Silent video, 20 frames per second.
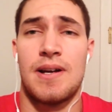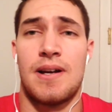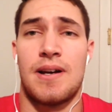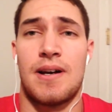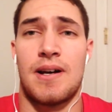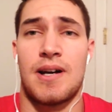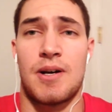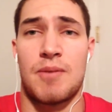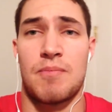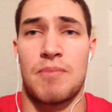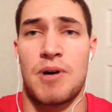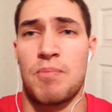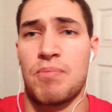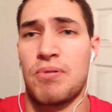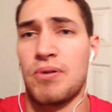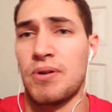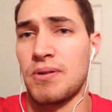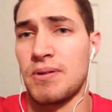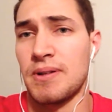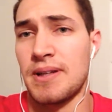I'll
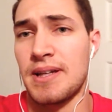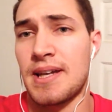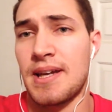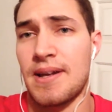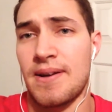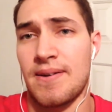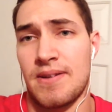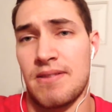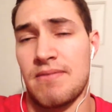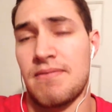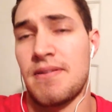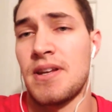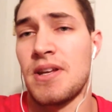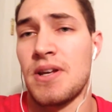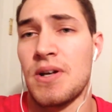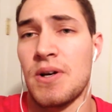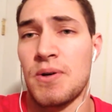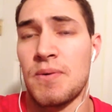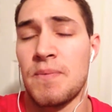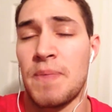put a link here in the
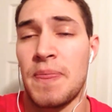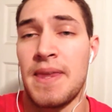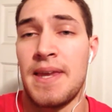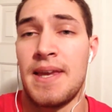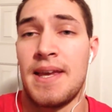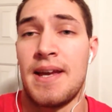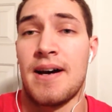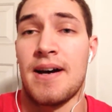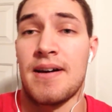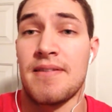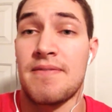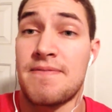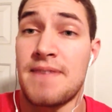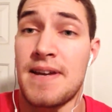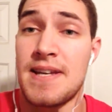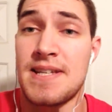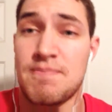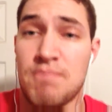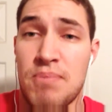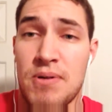video. On
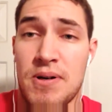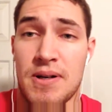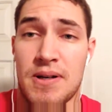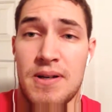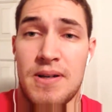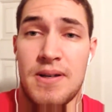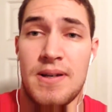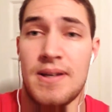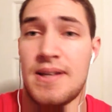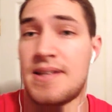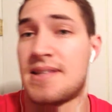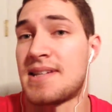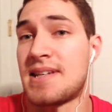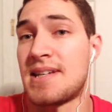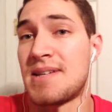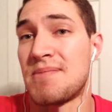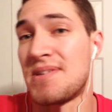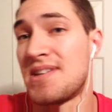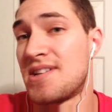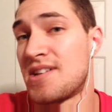Facebook, it's
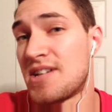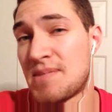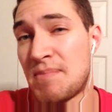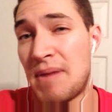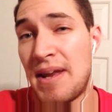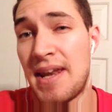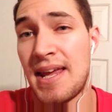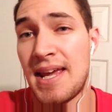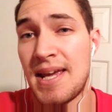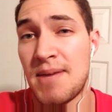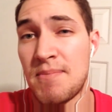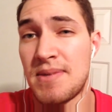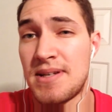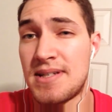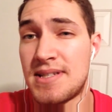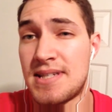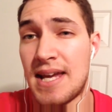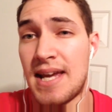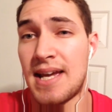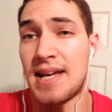going to be just my
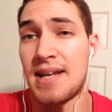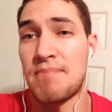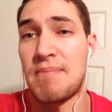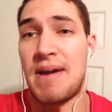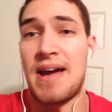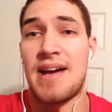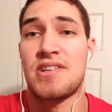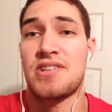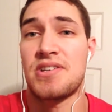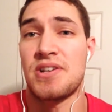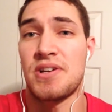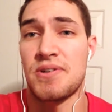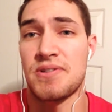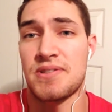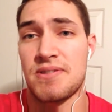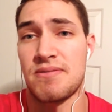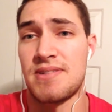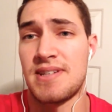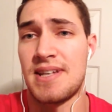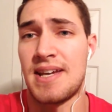name, Dan Maggio,
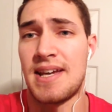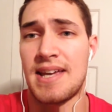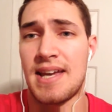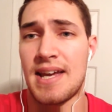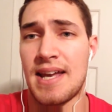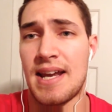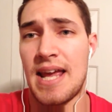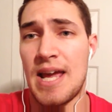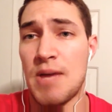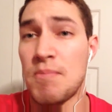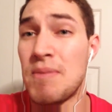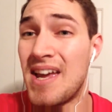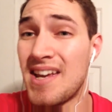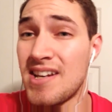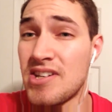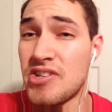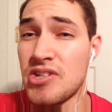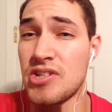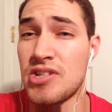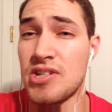so
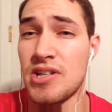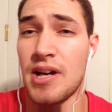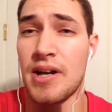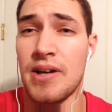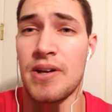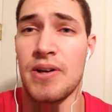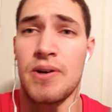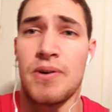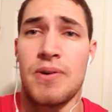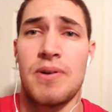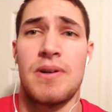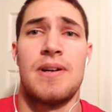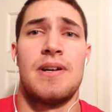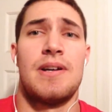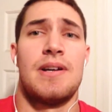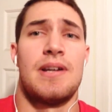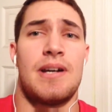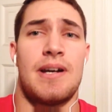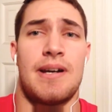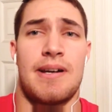DANMAGGIO.
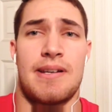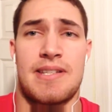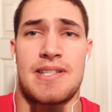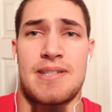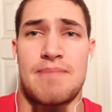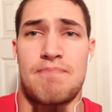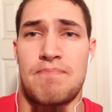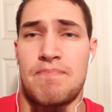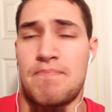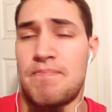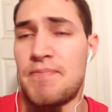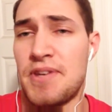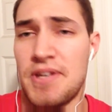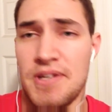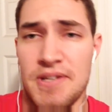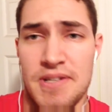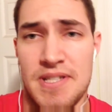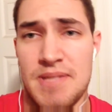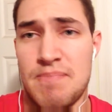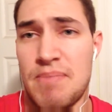
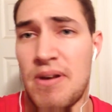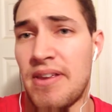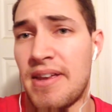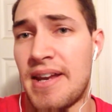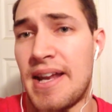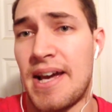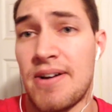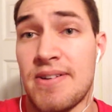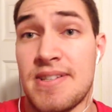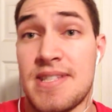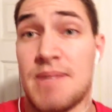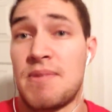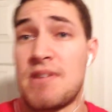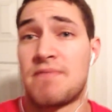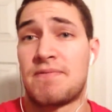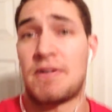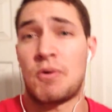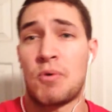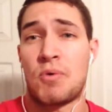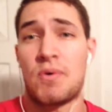You just spell it out. Send me a
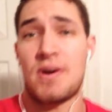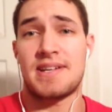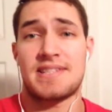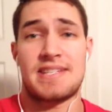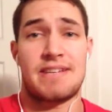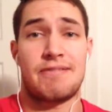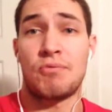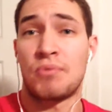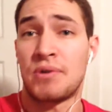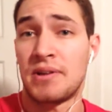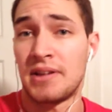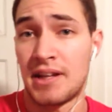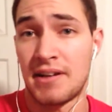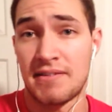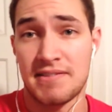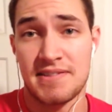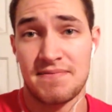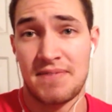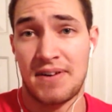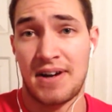friend request. Everyone
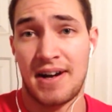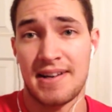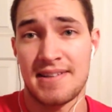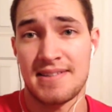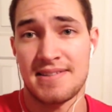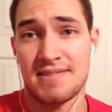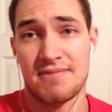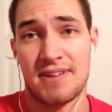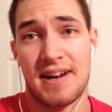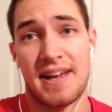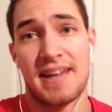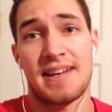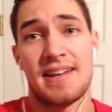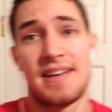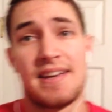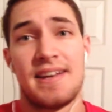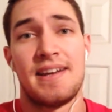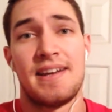loves friends, right?